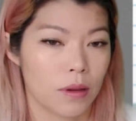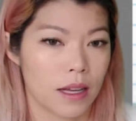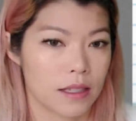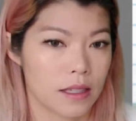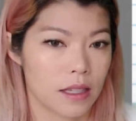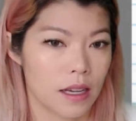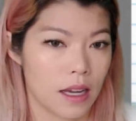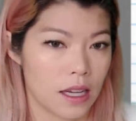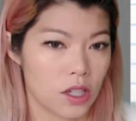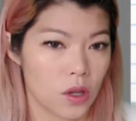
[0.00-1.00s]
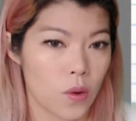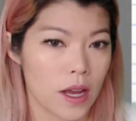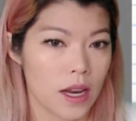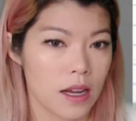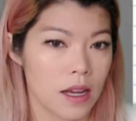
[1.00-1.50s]
plus h
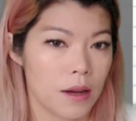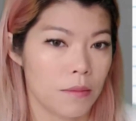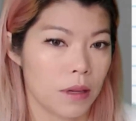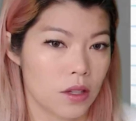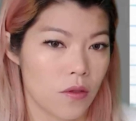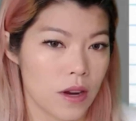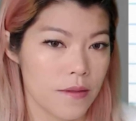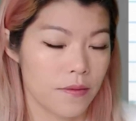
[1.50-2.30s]
squared plus 3